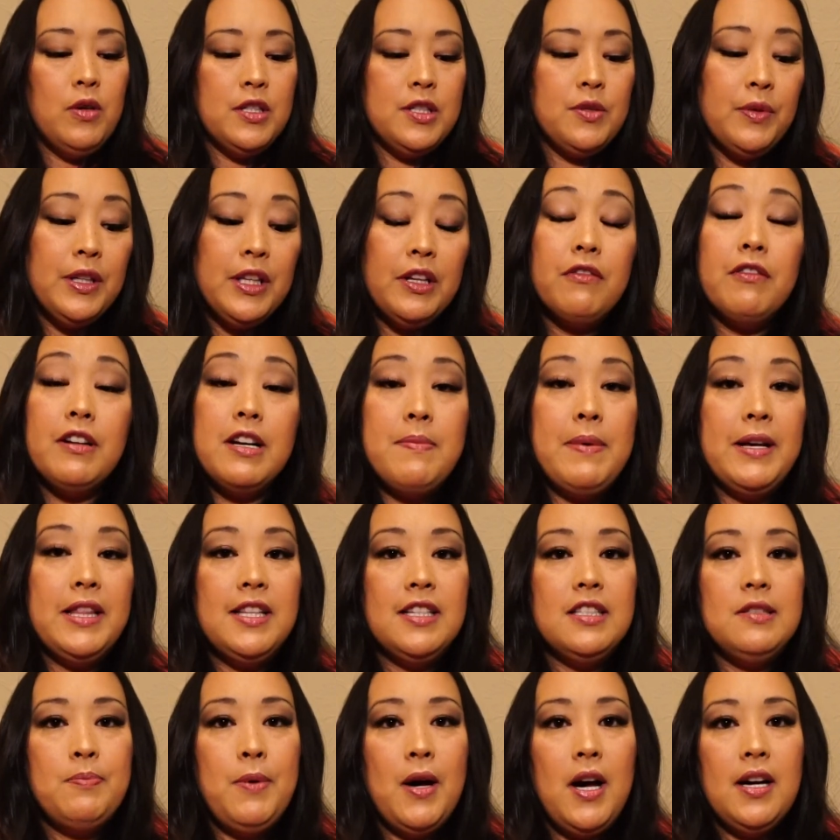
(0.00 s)
What's really great about
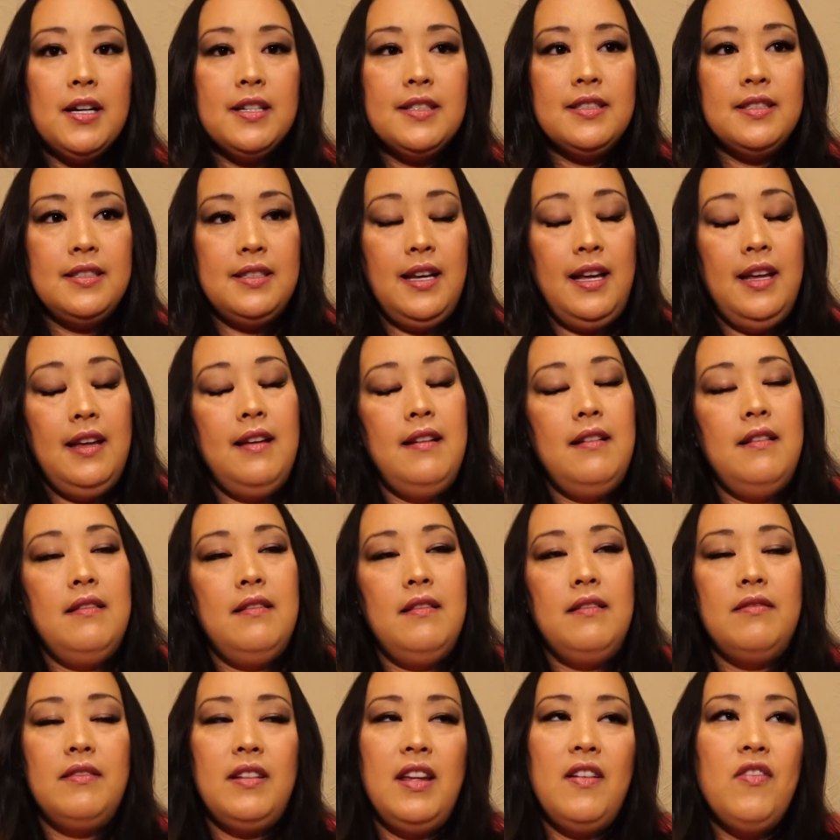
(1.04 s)
this box,
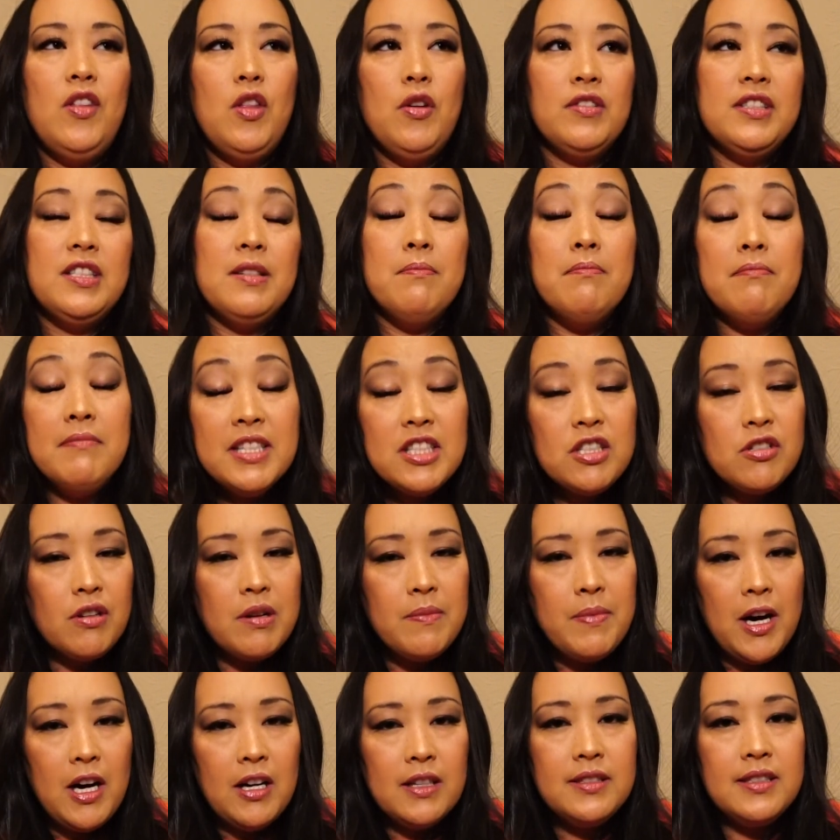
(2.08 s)
even though it's a
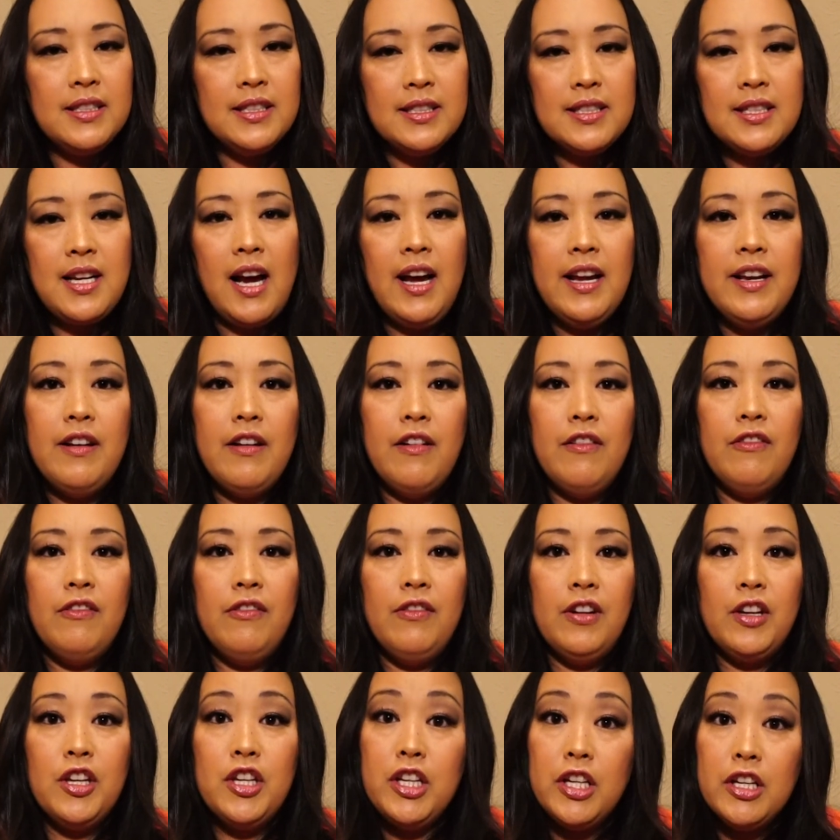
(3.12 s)
mystery box, it's kind
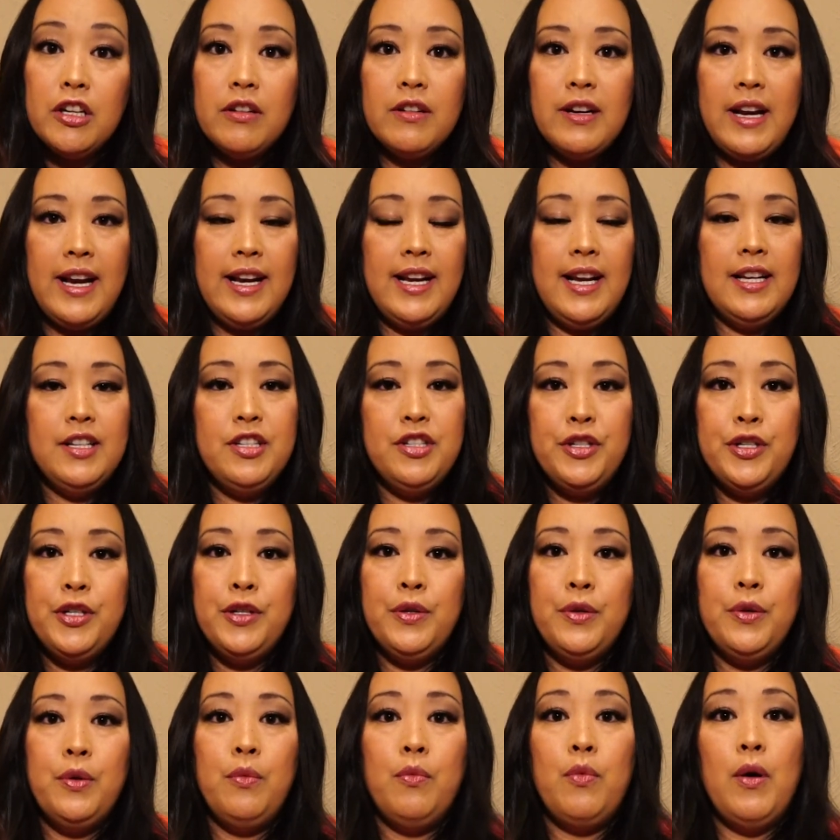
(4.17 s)
of curated
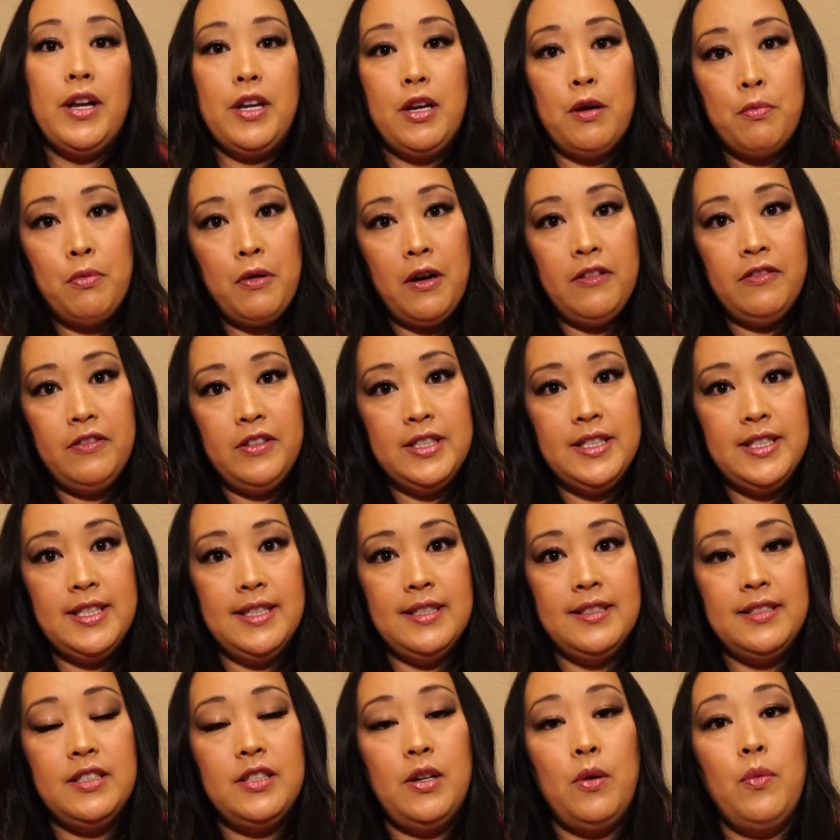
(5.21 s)
to what your preference
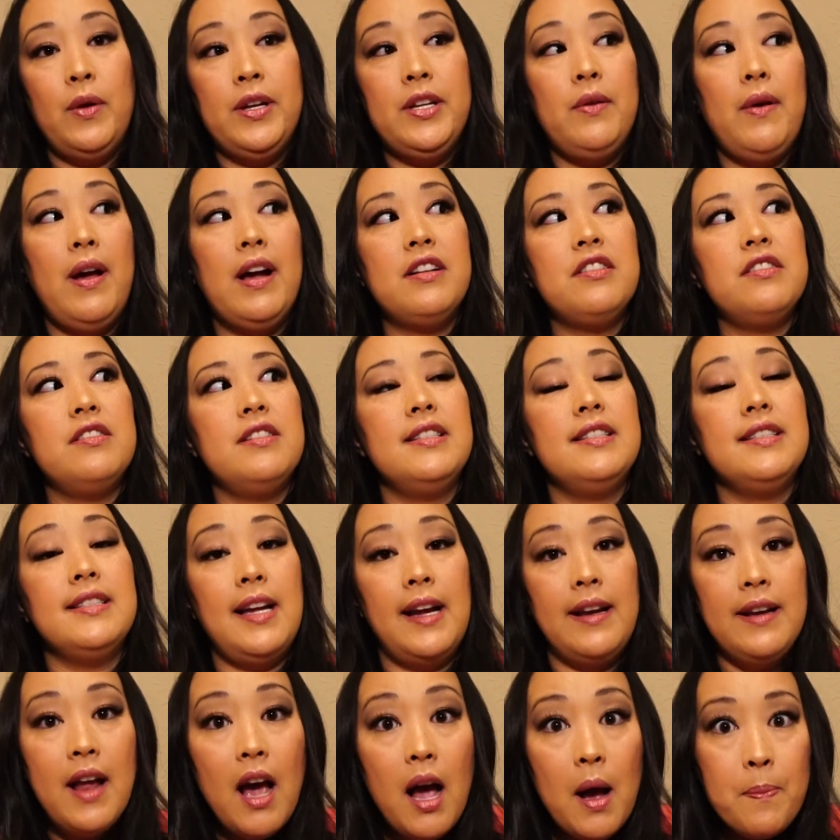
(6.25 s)
is. So when you actually
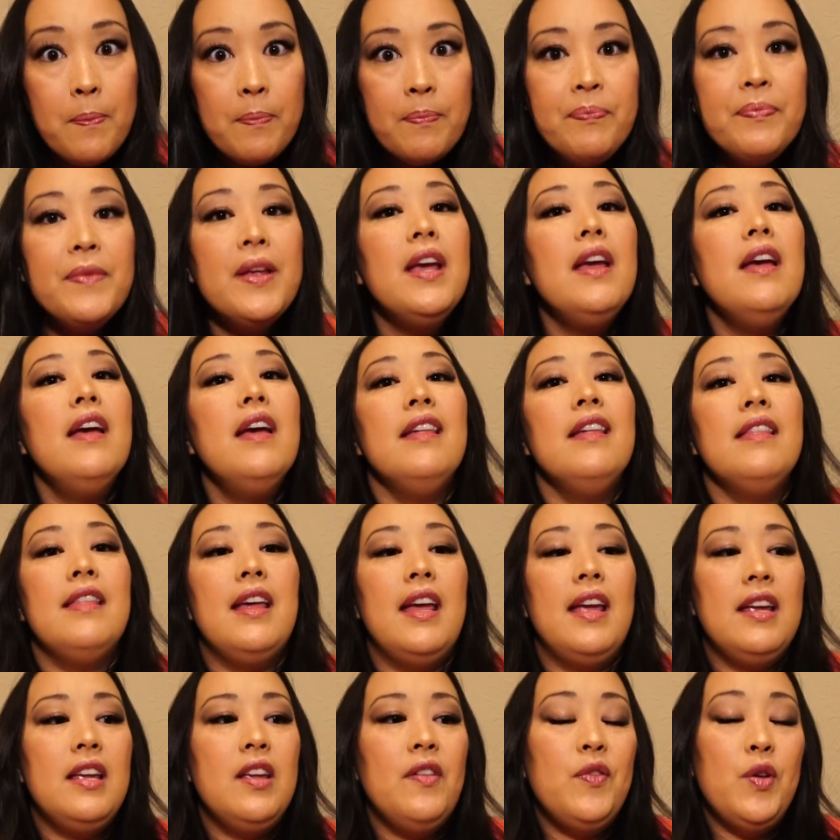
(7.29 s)
sign up,
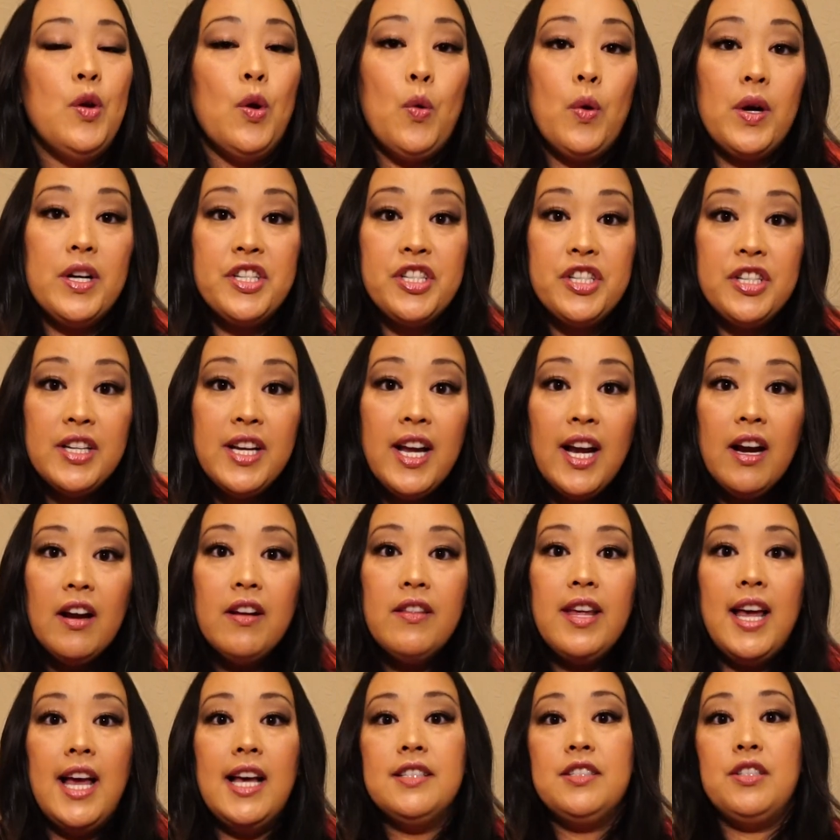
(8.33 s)
they give you a
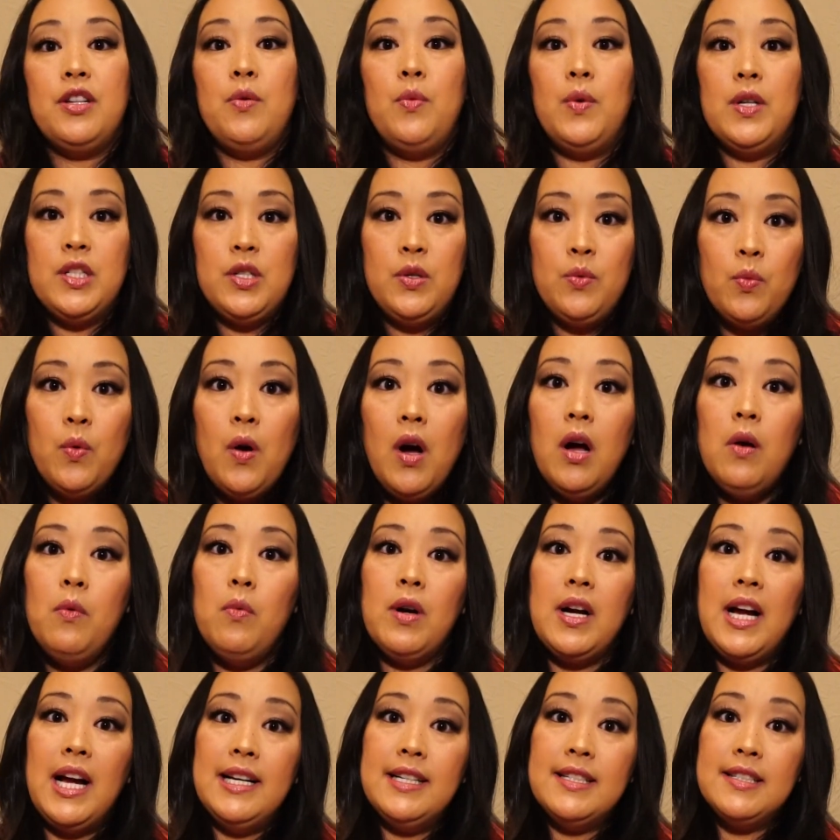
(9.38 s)
questionnaire, they ask you what you want,
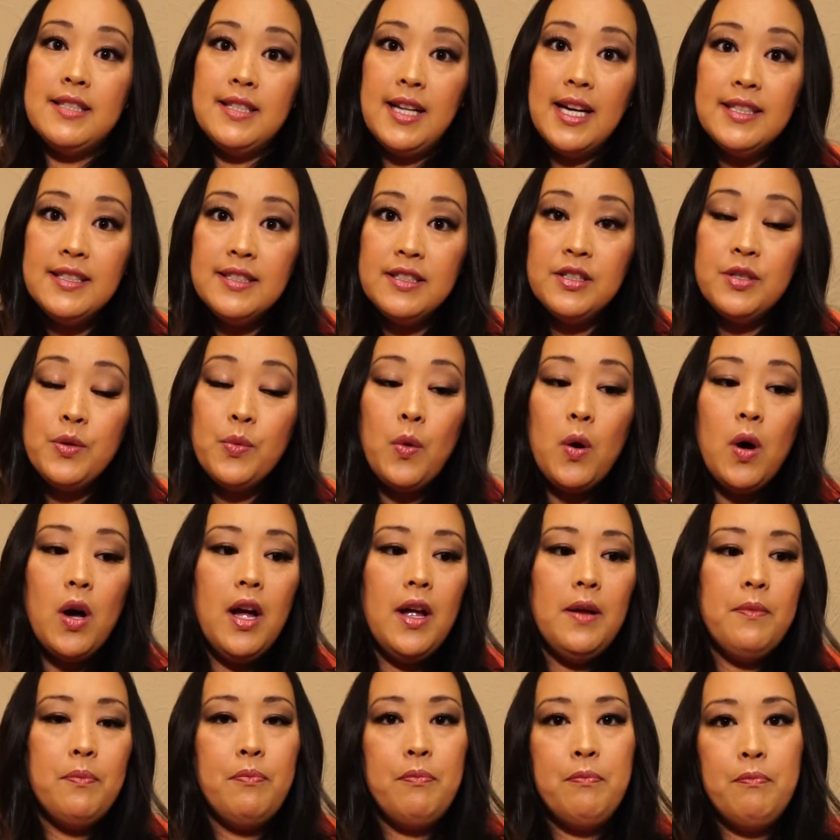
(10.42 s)
what kind of sizes you
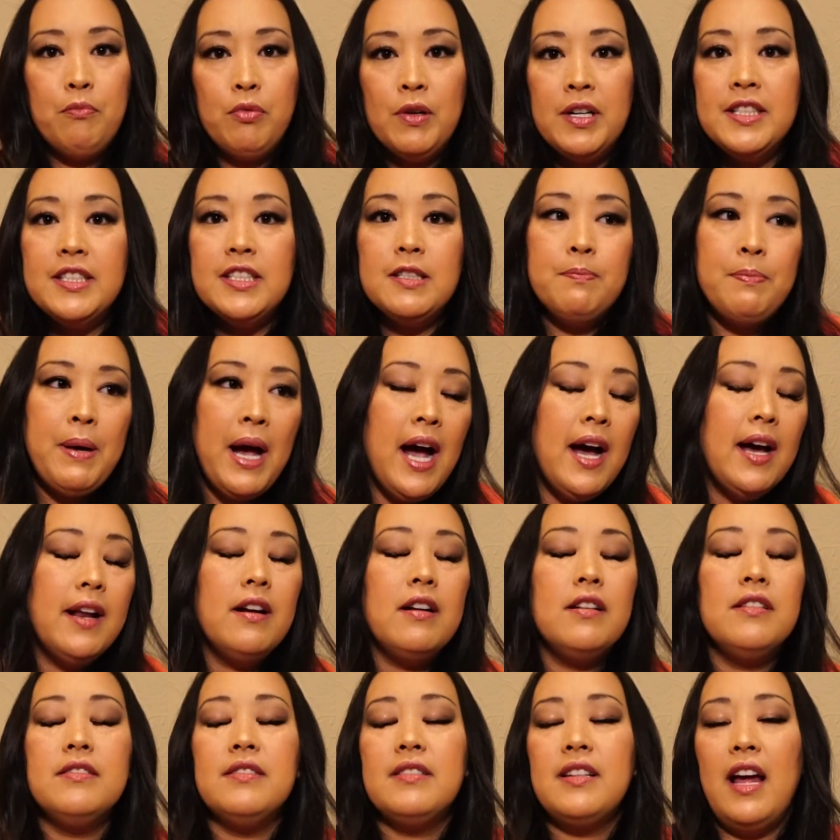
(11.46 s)
want, prints,
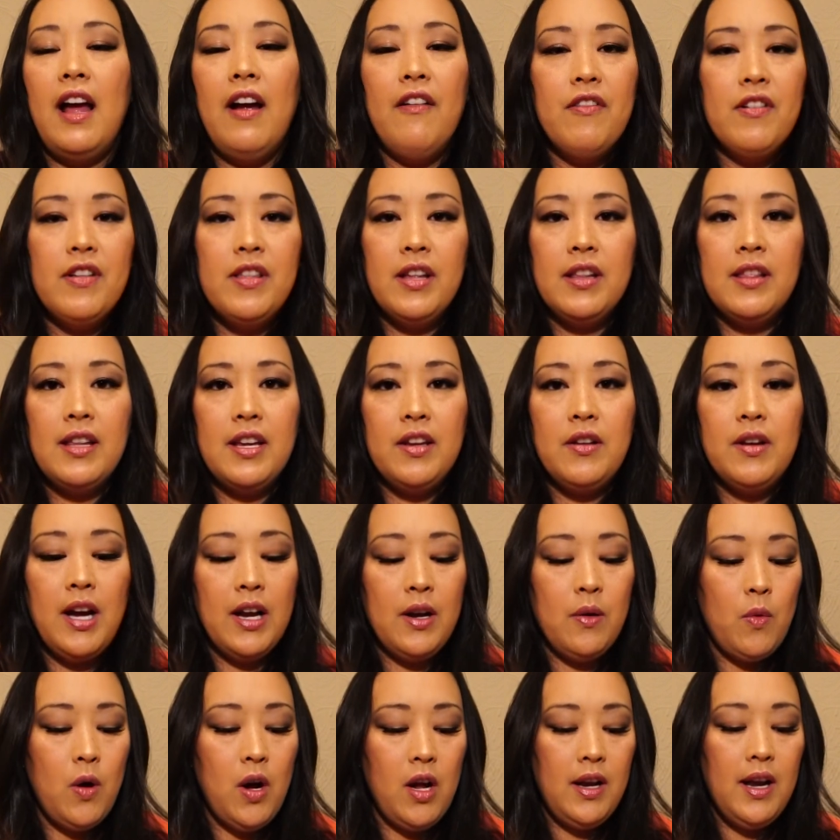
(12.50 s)
patterns, everything that you
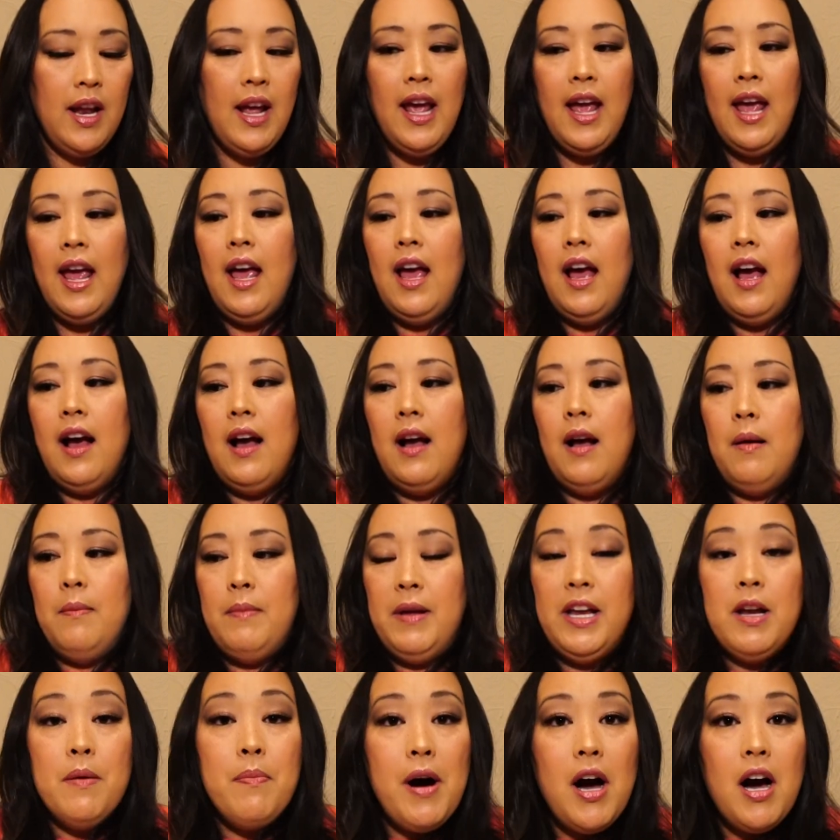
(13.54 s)
kind of want
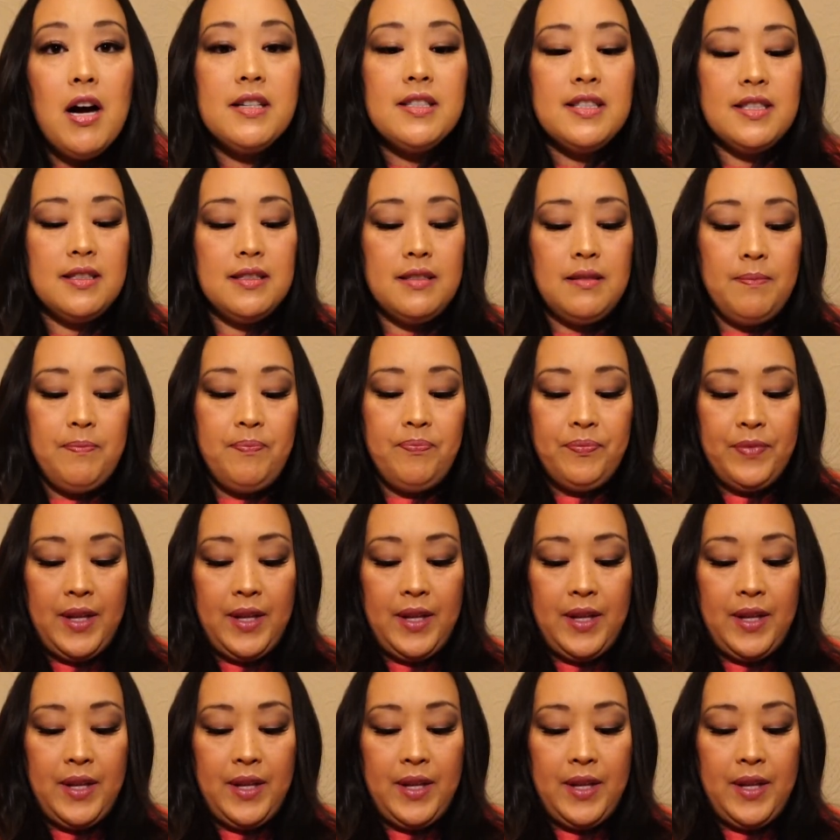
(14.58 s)
in a box.